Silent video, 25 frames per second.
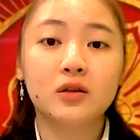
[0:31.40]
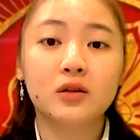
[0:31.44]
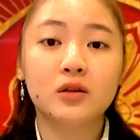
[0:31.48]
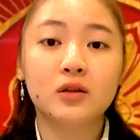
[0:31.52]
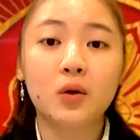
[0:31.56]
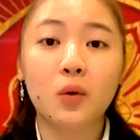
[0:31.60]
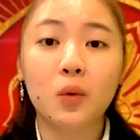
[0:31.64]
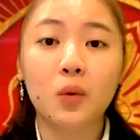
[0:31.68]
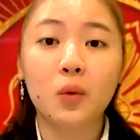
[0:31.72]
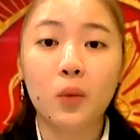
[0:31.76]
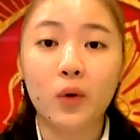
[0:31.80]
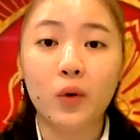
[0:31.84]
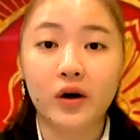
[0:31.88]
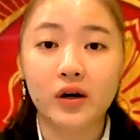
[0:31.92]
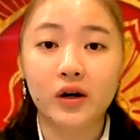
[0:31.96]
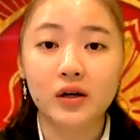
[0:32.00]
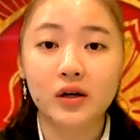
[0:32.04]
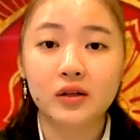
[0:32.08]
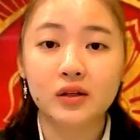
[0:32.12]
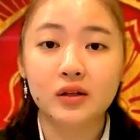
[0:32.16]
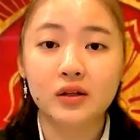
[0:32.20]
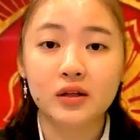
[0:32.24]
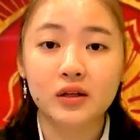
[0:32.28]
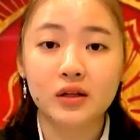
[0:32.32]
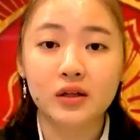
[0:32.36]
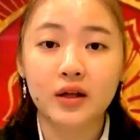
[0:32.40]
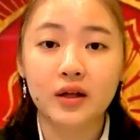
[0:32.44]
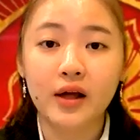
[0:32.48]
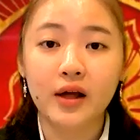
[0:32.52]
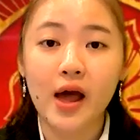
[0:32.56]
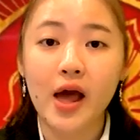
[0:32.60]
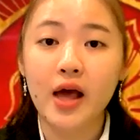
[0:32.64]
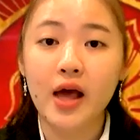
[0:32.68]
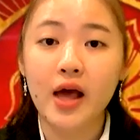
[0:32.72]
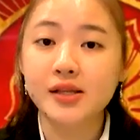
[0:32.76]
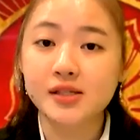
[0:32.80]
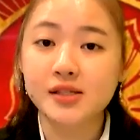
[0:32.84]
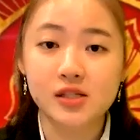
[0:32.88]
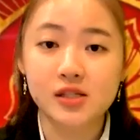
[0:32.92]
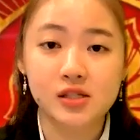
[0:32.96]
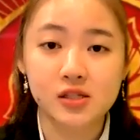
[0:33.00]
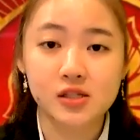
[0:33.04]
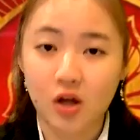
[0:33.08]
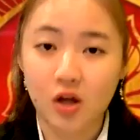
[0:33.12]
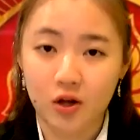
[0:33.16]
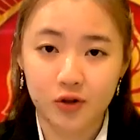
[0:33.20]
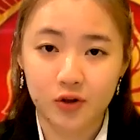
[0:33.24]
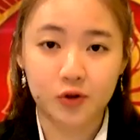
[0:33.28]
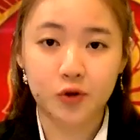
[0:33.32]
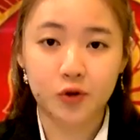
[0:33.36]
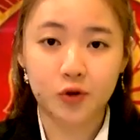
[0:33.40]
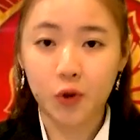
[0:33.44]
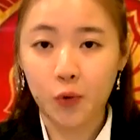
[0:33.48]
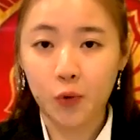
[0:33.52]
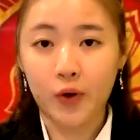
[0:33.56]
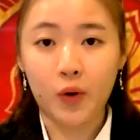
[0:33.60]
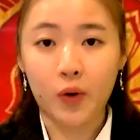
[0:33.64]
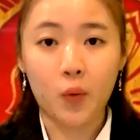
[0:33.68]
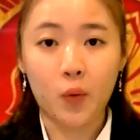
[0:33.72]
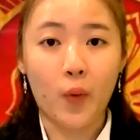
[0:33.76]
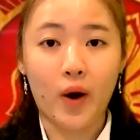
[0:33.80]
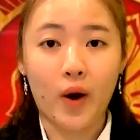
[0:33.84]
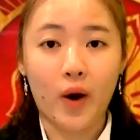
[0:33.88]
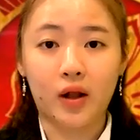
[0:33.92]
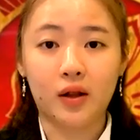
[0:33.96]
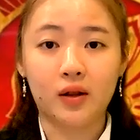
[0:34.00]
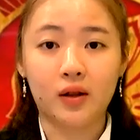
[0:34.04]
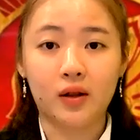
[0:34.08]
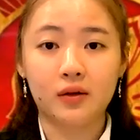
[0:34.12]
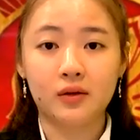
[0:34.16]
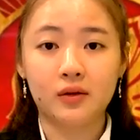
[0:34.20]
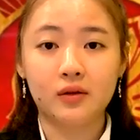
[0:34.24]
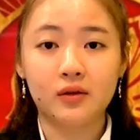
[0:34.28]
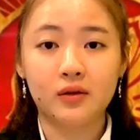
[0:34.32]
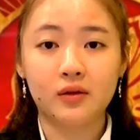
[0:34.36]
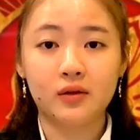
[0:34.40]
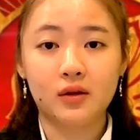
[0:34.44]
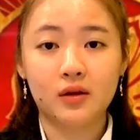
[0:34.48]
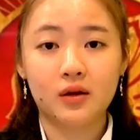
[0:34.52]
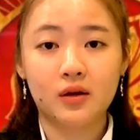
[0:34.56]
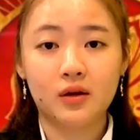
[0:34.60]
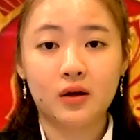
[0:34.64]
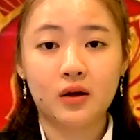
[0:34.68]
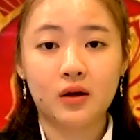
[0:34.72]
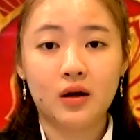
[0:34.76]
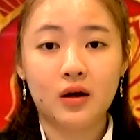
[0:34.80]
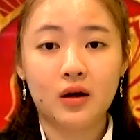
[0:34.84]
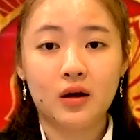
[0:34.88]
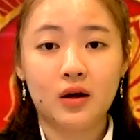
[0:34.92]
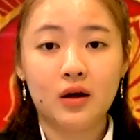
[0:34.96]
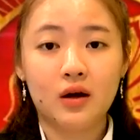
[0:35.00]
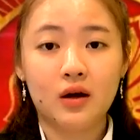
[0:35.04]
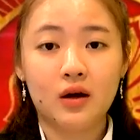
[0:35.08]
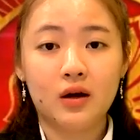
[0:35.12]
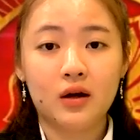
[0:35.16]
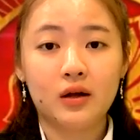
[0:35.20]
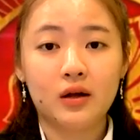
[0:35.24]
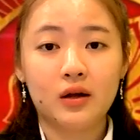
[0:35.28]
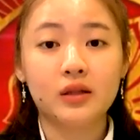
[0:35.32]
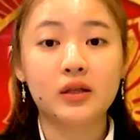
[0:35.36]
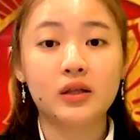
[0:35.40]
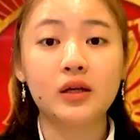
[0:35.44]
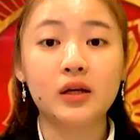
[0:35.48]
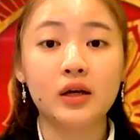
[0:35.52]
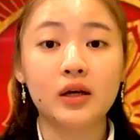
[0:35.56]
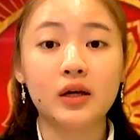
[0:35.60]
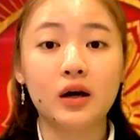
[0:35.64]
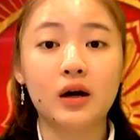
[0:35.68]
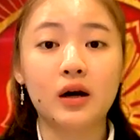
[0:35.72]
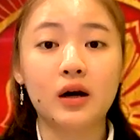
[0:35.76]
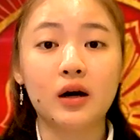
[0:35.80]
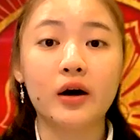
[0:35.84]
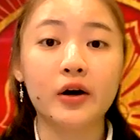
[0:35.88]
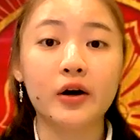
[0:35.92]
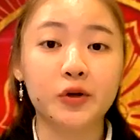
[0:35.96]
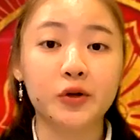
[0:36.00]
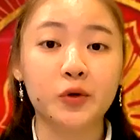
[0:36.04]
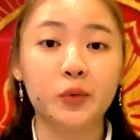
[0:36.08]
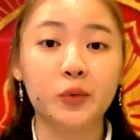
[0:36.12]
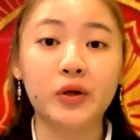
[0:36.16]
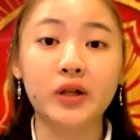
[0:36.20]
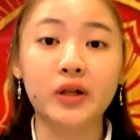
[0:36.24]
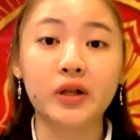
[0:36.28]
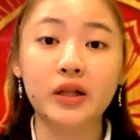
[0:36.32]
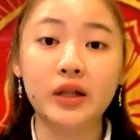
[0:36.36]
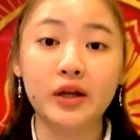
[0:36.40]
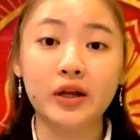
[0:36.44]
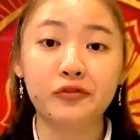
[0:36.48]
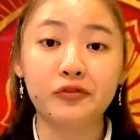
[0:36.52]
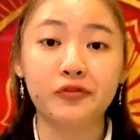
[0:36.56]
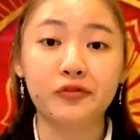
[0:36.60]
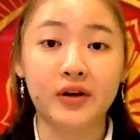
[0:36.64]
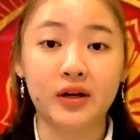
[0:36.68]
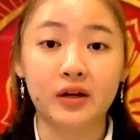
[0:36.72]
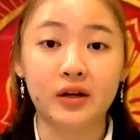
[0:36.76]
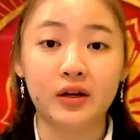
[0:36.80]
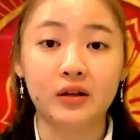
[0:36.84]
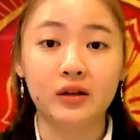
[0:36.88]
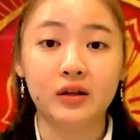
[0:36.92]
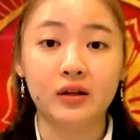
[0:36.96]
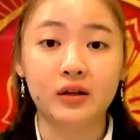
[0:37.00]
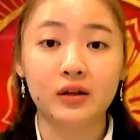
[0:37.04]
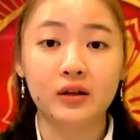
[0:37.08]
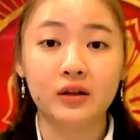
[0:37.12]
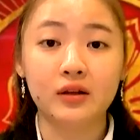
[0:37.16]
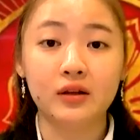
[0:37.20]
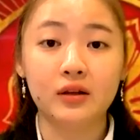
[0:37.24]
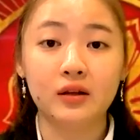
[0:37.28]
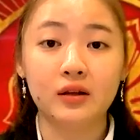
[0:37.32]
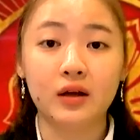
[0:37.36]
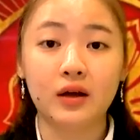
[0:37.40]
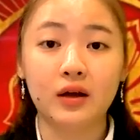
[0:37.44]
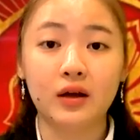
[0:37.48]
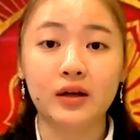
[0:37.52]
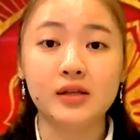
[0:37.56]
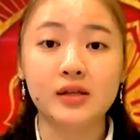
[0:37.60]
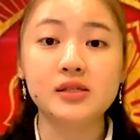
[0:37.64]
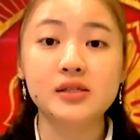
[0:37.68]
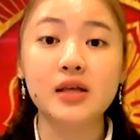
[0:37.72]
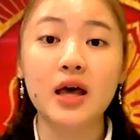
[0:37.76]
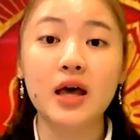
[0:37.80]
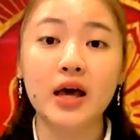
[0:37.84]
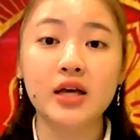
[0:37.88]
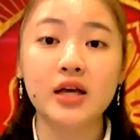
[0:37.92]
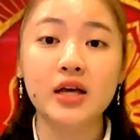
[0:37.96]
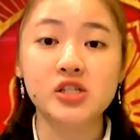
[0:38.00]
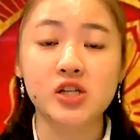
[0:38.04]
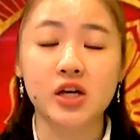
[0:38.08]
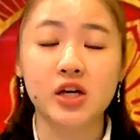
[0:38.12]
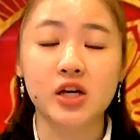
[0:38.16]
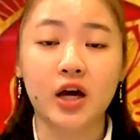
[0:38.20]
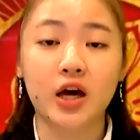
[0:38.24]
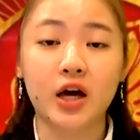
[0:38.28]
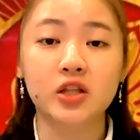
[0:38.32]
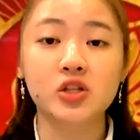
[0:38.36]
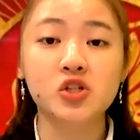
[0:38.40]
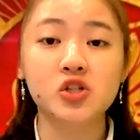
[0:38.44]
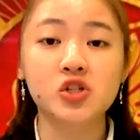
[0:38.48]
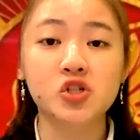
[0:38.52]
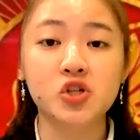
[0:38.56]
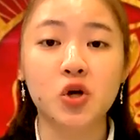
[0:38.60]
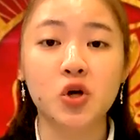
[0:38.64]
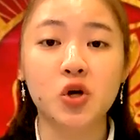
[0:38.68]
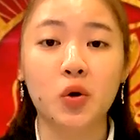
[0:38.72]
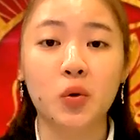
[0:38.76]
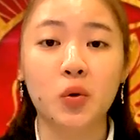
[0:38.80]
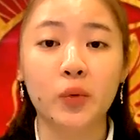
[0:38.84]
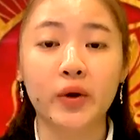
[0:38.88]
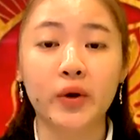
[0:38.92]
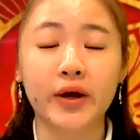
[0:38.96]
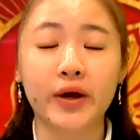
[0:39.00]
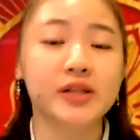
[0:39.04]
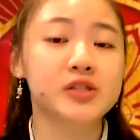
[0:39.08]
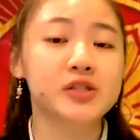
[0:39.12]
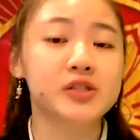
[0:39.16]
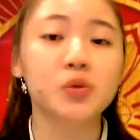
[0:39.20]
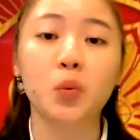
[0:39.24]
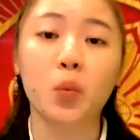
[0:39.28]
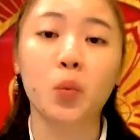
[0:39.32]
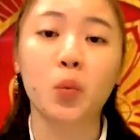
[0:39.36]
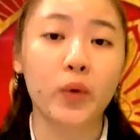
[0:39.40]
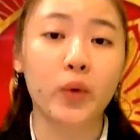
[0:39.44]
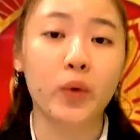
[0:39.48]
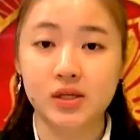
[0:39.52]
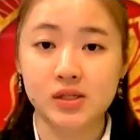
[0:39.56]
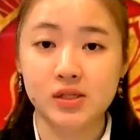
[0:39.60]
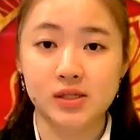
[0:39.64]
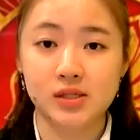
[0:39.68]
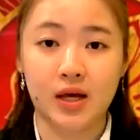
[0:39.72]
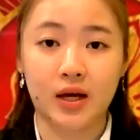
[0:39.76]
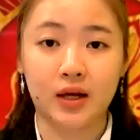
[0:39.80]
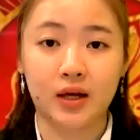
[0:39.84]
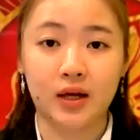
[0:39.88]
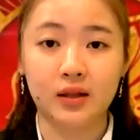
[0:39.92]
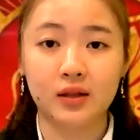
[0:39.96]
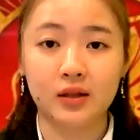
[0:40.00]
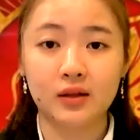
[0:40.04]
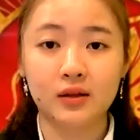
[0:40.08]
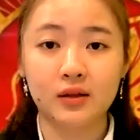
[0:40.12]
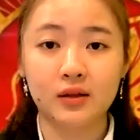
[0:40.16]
The world is not doing well. The earth we live in is aging and shows its weak side.